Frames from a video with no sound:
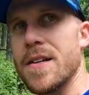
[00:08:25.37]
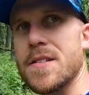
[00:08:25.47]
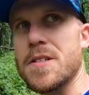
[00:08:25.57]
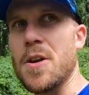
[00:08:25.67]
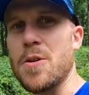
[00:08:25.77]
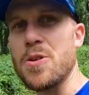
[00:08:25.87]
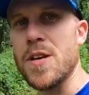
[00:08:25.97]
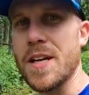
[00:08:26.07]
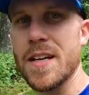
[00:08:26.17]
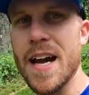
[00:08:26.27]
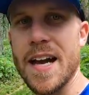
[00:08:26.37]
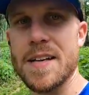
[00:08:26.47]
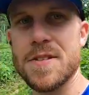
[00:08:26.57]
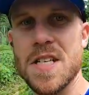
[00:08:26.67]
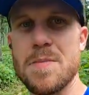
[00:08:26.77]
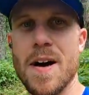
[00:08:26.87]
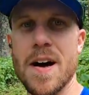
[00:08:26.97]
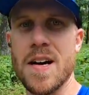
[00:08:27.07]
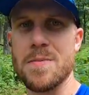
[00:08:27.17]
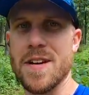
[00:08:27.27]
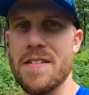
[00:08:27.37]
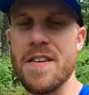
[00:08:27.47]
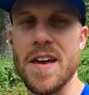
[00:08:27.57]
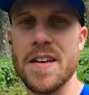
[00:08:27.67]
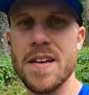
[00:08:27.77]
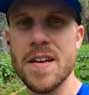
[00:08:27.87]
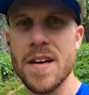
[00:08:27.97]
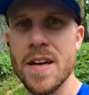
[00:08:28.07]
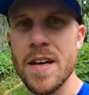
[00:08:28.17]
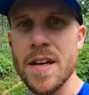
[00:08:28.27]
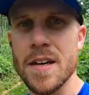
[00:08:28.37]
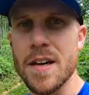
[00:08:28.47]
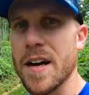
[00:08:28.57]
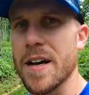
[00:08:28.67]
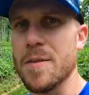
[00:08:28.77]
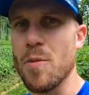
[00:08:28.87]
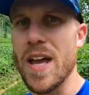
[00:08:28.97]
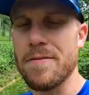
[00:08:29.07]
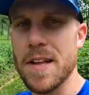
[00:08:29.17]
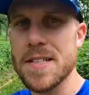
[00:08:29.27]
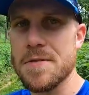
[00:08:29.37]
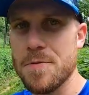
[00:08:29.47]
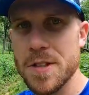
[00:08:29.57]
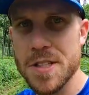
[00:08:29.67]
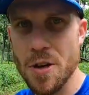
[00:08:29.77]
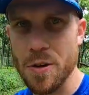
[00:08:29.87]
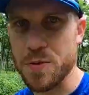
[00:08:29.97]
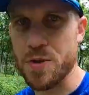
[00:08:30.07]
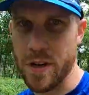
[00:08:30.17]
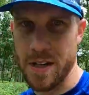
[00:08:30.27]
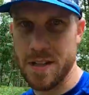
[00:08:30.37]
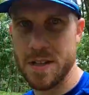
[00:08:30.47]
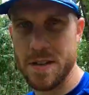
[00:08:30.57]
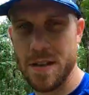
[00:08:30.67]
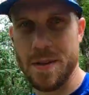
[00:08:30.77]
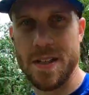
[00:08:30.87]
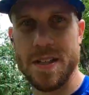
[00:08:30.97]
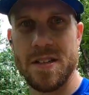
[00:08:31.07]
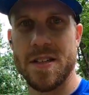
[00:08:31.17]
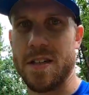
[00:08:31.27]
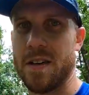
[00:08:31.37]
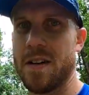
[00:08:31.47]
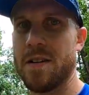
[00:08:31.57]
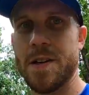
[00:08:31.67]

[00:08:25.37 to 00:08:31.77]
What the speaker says: So you can kind of see behind me, I think, we have lots of really tall trees. I mean, these things they've